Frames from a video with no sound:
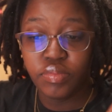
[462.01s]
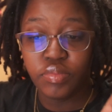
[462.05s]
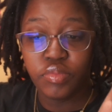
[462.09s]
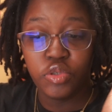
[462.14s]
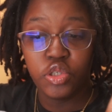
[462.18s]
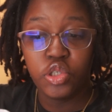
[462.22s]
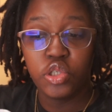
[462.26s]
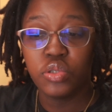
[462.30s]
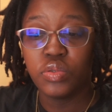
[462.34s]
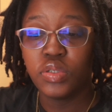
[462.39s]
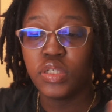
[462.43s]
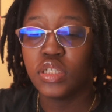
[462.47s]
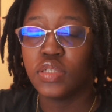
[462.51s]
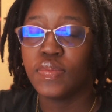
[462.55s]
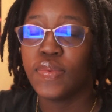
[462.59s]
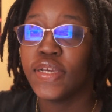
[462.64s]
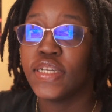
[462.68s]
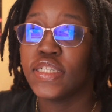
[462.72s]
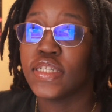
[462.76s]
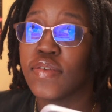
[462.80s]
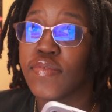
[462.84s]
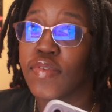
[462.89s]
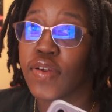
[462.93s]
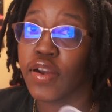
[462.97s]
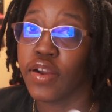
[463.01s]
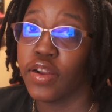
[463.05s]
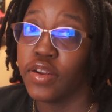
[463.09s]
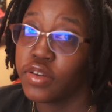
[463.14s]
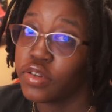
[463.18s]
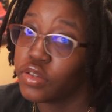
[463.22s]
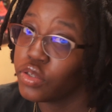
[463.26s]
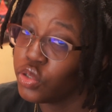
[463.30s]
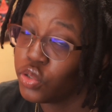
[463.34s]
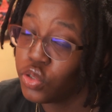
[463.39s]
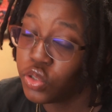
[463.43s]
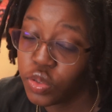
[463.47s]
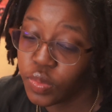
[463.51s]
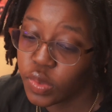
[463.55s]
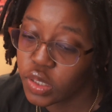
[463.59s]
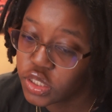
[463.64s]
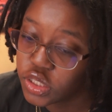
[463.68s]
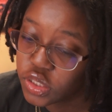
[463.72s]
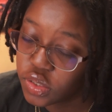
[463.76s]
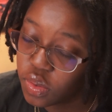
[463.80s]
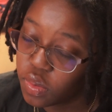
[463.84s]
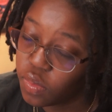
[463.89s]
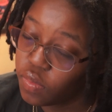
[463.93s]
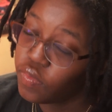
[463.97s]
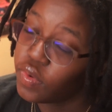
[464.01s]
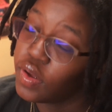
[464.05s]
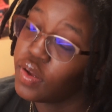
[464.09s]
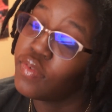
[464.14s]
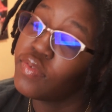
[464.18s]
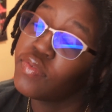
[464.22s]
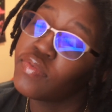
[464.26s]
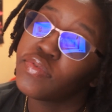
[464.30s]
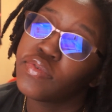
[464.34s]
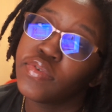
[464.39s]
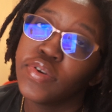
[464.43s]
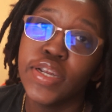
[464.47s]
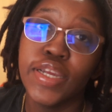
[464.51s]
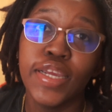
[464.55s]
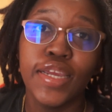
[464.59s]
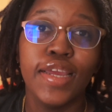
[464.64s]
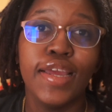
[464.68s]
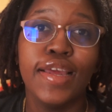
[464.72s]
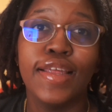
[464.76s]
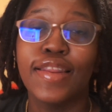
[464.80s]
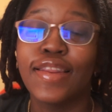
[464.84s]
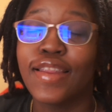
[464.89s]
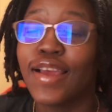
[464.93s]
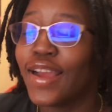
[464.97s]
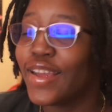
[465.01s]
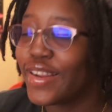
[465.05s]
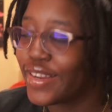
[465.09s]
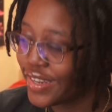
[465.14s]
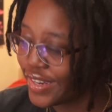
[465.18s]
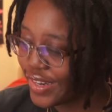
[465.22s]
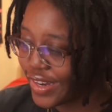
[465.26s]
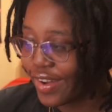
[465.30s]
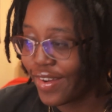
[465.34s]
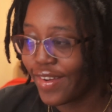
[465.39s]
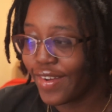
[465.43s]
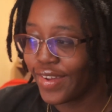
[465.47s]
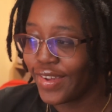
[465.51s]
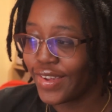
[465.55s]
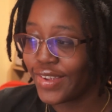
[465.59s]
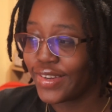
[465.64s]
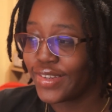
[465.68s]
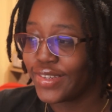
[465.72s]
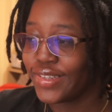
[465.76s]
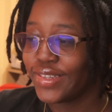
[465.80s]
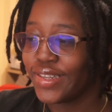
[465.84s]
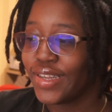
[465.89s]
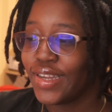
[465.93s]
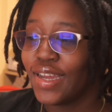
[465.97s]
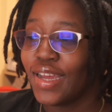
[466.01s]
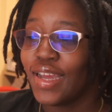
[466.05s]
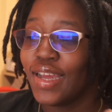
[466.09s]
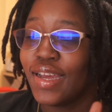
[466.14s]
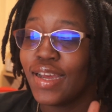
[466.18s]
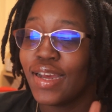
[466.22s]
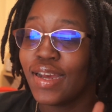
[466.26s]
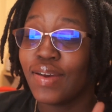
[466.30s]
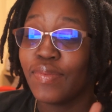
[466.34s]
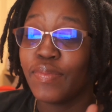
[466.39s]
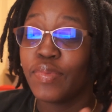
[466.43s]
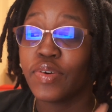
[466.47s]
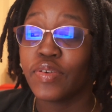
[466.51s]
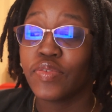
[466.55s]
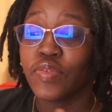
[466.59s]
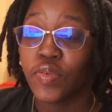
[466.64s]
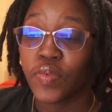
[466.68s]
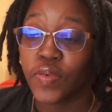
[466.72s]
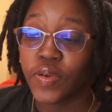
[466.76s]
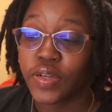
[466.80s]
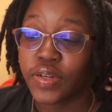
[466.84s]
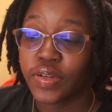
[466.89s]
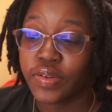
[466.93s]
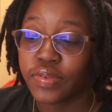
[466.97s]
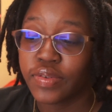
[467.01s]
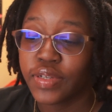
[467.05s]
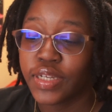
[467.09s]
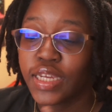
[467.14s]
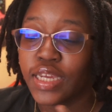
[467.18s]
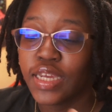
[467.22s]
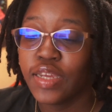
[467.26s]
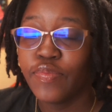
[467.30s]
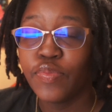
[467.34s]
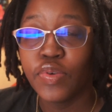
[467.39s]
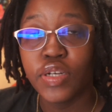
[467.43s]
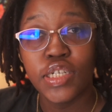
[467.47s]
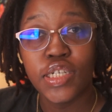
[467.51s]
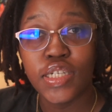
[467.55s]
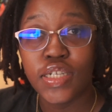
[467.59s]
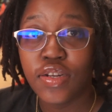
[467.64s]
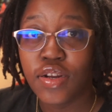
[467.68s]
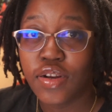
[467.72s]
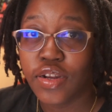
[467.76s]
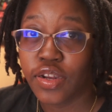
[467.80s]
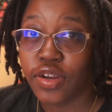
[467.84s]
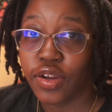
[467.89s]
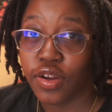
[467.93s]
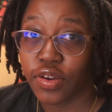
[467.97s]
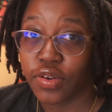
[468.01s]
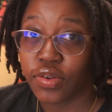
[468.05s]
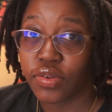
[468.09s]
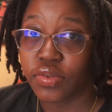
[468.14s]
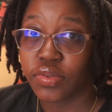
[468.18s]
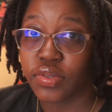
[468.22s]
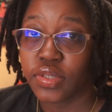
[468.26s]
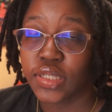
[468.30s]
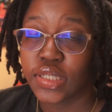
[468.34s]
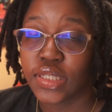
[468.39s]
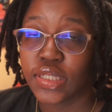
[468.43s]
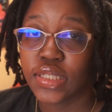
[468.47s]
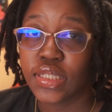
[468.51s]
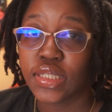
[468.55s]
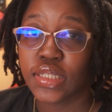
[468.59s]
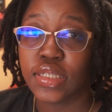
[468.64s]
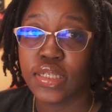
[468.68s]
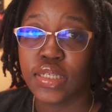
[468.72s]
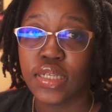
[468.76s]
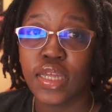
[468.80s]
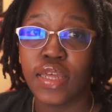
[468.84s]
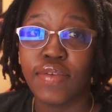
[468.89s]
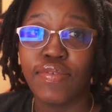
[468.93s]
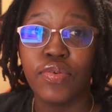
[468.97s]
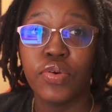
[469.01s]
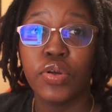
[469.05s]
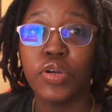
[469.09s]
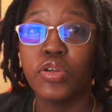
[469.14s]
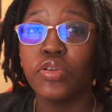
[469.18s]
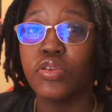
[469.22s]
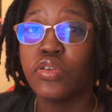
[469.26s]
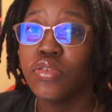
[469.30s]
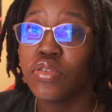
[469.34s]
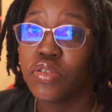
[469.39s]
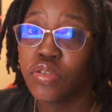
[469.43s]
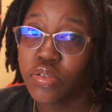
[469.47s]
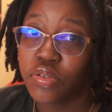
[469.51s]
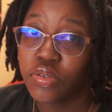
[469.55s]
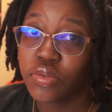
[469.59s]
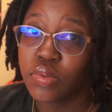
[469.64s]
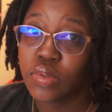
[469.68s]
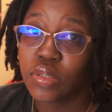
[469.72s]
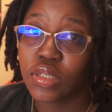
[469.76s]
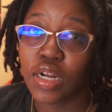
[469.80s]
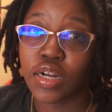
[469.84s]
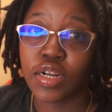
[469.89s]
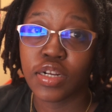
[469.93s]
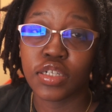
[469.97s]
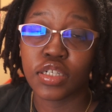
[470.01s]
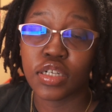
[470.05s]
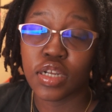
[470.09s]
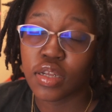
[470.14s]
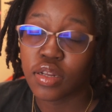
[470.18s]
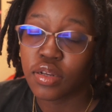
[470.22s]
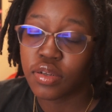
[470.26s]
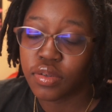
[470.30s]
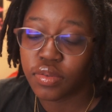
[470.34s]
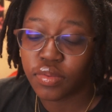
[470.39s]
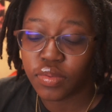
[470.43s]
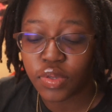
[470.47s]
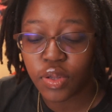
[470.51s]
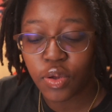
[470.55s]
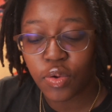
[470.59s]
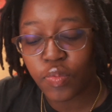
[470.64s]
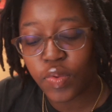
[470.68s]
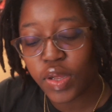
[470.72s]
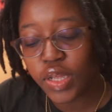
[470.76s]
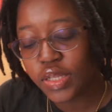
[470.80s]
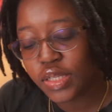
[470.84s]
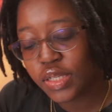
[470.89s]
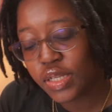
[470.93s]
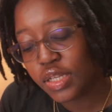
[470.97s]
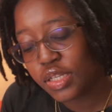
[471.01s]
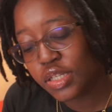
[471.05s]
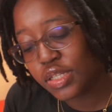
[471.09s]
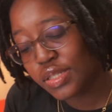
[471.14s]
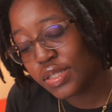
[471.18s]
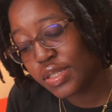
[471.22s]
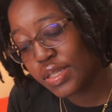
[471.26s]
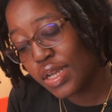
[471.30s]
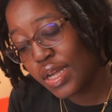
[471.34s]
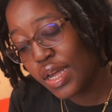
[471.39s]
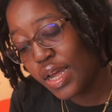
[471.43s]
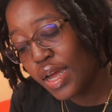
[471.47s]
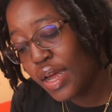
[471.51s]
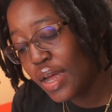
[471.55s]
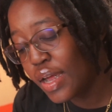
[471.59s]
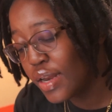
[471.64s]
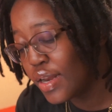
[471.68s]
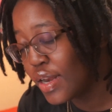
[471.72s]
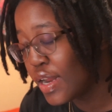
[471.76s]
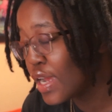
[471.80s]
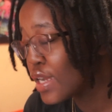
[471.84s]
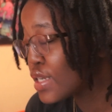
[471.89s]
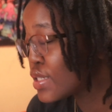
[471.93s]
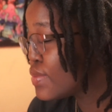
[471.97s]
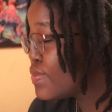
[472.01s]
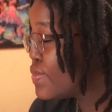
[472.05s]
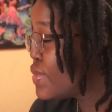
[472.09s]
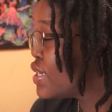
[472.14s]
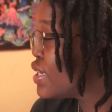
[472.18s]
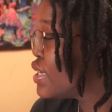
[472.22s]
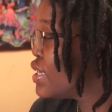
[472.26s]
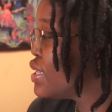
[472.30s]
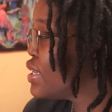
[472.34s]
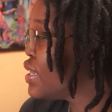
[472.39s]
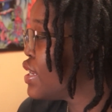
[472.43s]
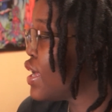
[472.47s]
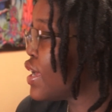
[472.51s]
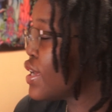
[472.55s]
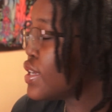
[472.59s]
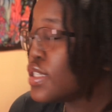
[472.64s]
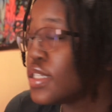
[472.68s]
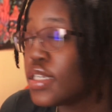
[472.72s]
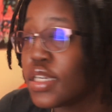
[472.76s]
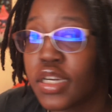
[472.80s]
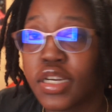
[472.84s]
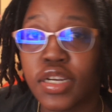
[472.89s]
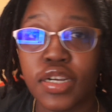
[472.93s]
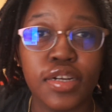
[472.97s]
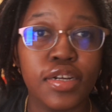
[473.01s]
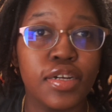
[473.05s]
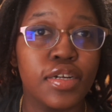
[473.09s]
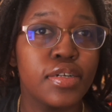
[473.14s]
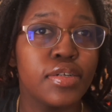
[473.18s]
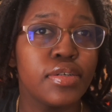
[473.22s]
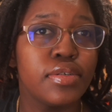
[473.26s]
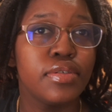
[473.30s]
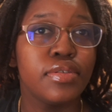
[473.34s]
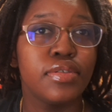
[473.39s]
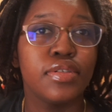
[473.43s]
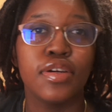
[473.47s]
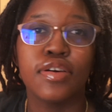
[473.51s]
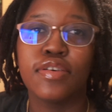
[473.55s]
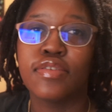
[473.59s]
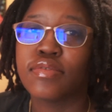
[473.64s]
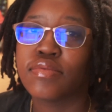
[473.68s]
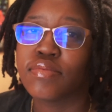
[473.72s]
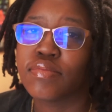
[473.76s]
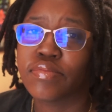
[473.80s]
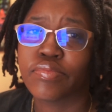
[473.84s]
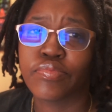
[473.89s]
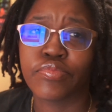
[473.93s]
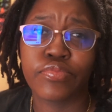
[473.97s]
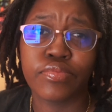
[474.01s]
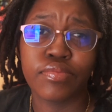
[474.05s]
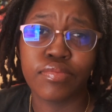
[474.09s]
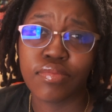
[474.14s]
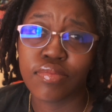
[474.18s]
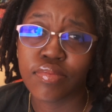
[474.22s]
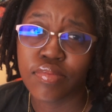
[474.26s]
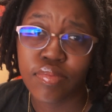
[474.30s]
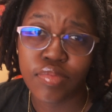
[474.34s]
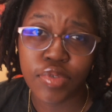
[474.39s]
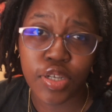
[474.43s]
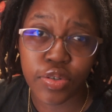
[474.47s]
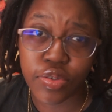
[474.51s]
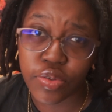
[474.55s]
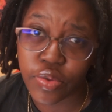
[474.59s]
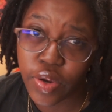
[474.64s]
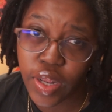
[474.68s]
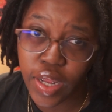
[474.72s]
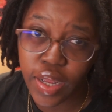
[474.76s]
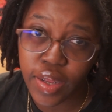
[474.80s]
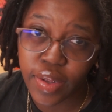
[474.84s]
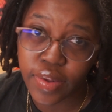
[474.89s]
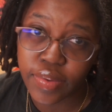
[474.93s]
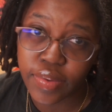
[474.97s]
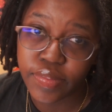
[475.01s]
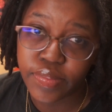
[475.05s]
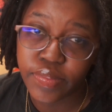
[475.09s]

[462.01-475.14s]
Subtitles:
You just made your very own YouTube intro for free 99. But for real, keep pushing on your goals. If you want to do YouTube, start your channel. Don't wait till it's next month, next year. Don't do that.